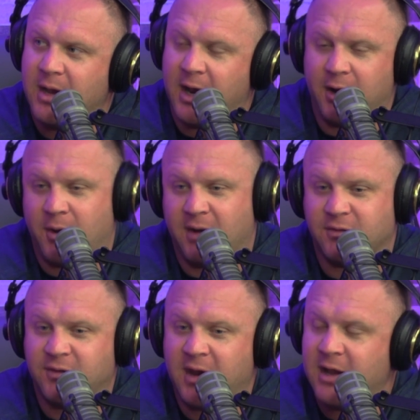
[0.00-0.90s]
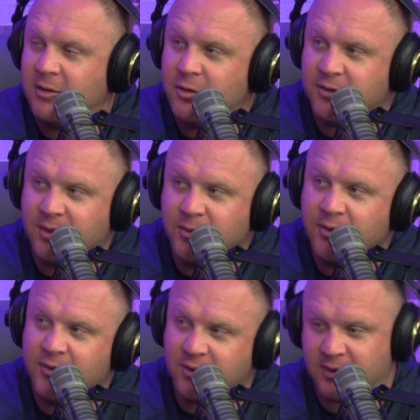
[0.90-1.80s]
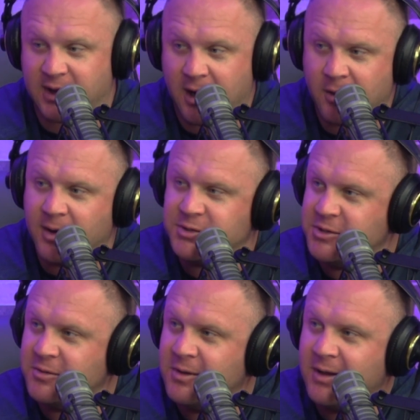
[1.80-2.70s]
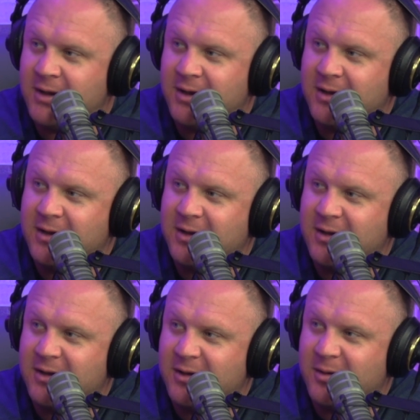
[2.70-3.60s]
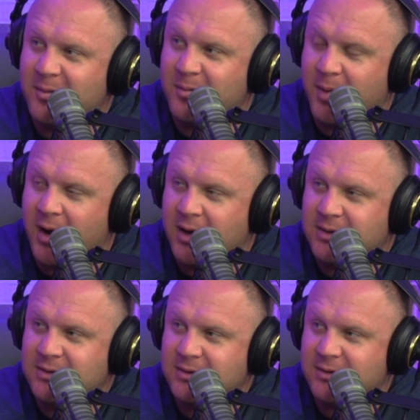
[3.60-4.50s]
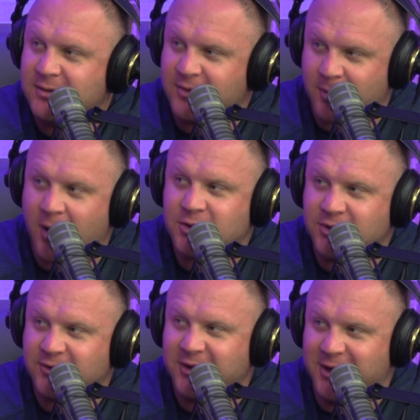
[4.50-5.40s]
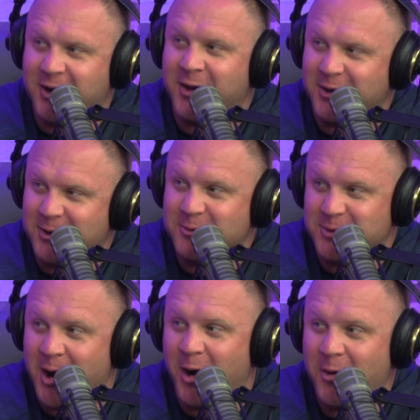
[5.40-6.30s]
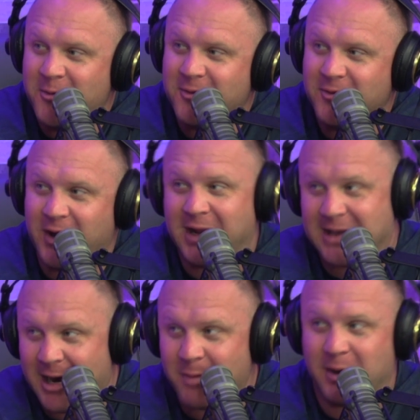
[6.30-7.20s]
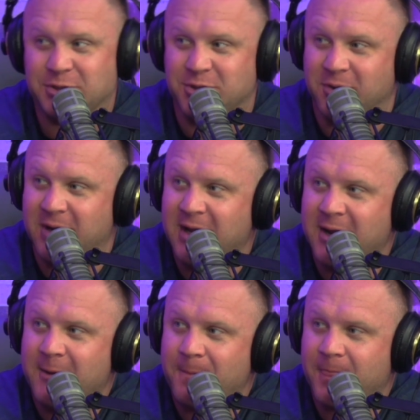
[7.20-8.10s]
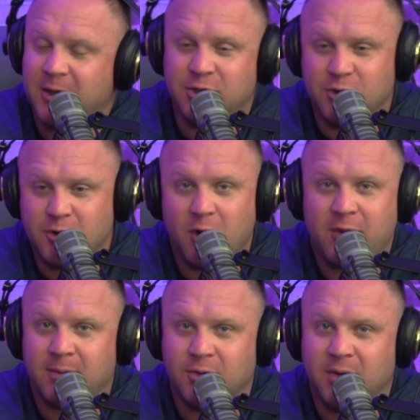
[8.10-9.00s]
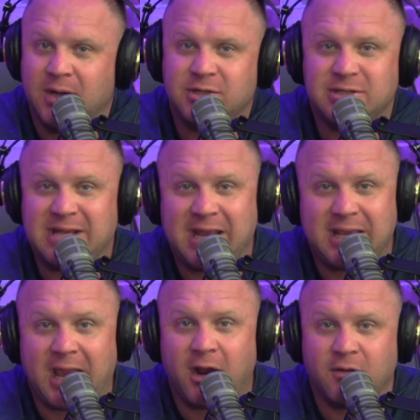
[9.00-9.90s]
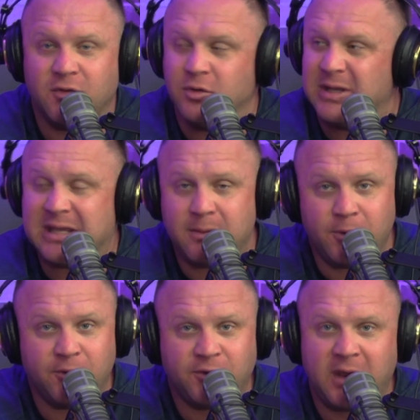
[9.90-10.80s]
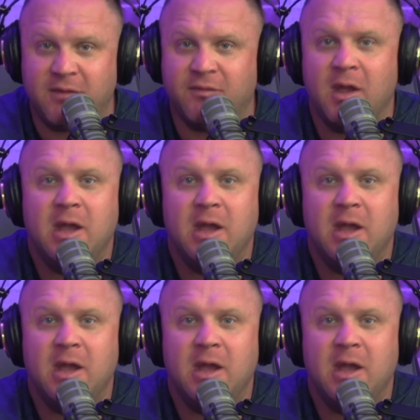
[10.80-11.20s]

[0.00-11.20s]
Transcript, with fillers: And I don't have to say, hey, Lucas, I'm doing this because I care about you. But subconsciously, you know that I care about you. And you know that I'm doing it to take care of you, to keep you safe,